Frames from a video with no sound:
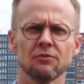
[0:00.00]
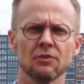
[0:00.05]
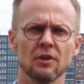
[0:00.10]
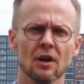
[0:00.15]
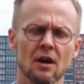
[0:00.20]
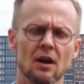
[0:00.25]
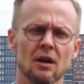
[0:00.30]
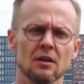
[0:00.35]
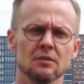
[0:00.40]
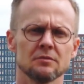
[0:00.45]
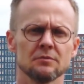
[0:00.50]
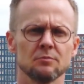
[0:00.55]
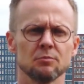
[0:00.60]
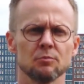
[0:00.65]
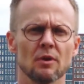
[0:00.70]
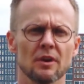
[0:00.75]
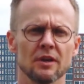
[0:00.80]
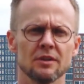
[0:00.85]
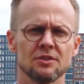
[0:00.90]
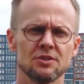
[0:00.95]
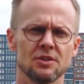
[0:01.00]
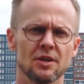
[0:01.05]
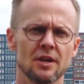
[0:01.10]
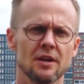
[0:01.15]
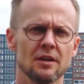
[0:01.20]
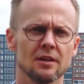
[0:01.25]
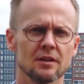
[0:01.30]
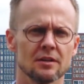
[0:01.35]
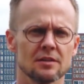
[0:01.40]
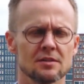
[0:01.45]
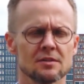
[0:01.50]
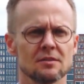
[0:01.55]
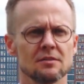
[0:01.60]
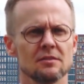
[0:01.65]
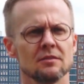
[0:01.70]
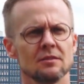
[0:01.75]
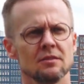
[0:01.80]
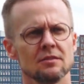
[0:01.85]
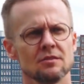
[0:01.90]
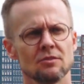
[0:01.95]
got what it takes
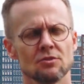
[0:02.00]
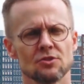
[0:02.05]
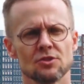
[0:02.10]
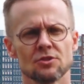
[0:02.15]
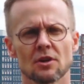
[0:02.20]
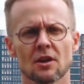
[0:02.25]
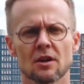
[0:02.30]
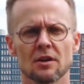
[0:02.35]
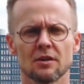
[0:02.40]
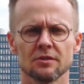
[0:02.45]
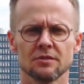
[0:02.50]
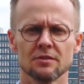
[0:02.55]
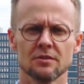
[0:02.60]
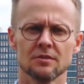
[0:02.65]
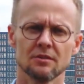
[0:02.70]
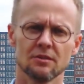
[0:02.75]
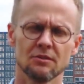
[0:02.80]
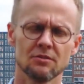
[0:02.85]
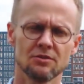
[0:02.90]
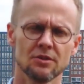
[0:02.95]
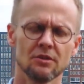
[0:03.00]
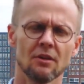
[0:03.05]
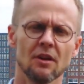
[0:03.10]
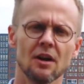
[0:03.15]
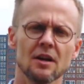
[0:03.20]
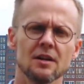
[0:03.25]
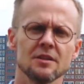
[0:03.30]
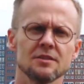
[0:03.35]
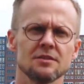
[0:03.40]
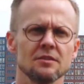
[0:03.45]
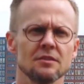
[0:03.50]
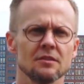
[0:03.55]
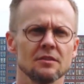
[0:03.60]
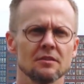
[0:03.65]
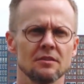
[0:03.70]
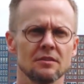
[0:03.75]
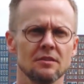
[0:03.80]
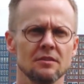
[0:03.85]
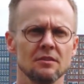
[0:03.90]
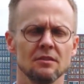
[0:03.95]
to start utilizing
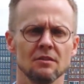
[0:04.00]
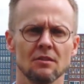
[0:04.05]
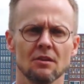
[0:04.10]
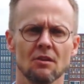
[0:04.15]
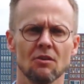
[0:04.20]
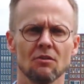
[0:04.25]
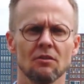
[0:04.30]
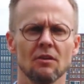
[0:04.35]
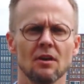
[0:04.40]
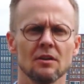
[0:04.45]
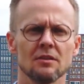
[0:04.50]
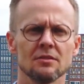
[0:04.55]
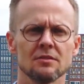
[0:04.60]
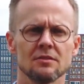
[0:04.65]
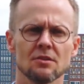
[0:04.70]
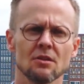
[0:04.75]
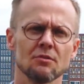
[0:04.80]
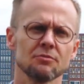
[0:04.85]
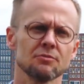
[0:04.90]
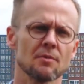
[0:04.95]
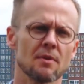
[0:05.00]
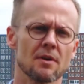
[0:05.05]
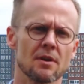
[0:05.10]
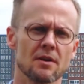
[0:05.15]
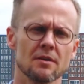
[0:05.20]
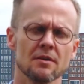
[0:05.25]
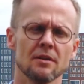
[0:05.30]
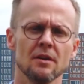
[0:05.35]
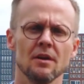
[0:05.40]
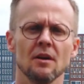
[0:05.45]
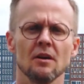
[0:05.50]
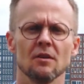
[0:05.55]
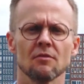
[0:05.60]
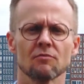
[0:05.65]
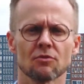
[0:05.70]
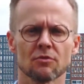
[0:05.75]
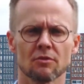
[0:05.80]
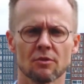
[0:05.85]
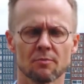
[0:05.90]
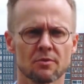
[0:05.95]
the online software
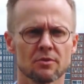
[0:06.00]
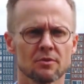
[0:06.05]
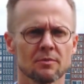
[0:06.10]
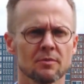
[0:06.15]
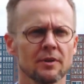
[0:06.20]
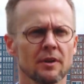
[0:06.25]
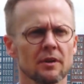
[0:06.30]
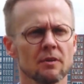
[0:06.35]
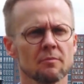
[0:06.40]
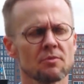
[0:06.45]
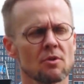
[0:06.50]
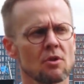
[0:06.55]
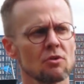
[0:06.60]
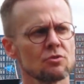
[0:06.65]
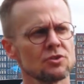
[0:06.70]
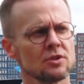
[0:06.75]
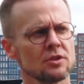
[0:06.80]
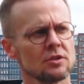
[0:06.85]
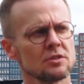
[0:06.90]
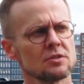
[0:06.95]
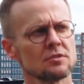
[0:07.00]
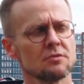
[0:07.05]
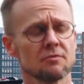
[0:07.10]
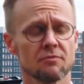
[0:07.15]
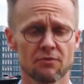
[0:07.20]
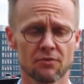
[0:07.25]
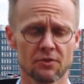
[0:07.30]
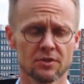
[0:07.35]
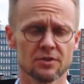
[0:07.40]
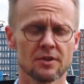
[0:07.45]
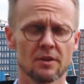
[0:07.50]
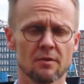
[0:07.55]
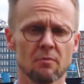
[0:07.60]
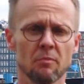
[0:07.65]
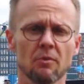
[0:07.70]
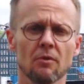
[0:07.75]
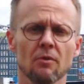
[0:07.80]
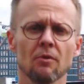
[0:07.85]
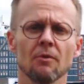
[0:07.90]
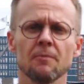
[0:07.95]
for a permitting process, for
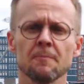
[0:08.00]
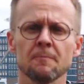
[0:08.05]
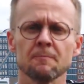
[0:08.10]
example,